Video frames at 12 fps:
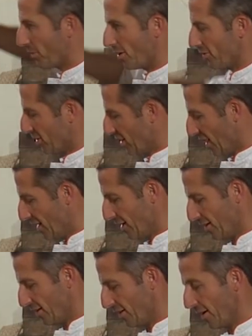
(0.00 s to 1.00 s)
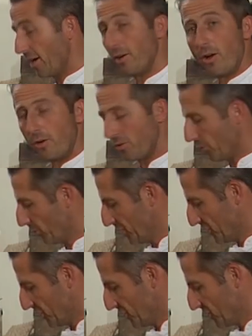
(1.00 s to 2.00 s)
brown color along the
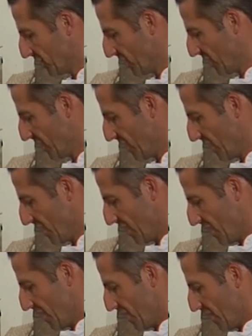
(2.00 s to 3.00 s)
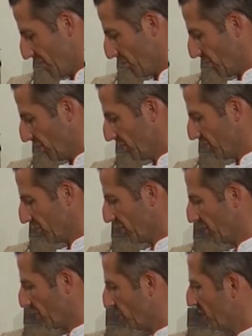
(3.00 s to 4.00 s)
ridges. I'm going to
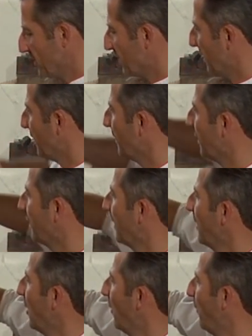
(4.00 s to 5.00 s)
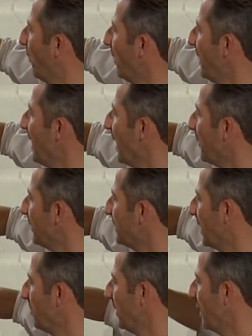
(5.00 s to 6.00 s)
reset it for another
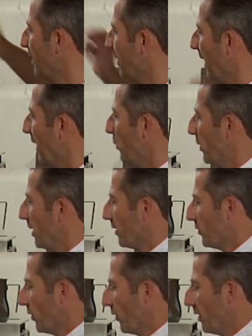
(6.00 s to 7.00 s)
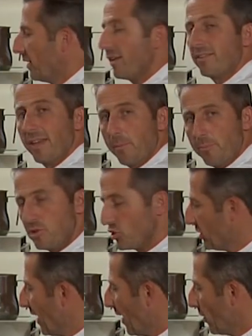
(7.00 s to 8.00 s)
10 minutes and we are turning the temperature
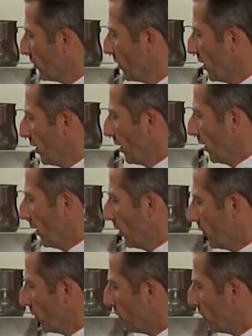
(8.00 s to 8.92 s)
down to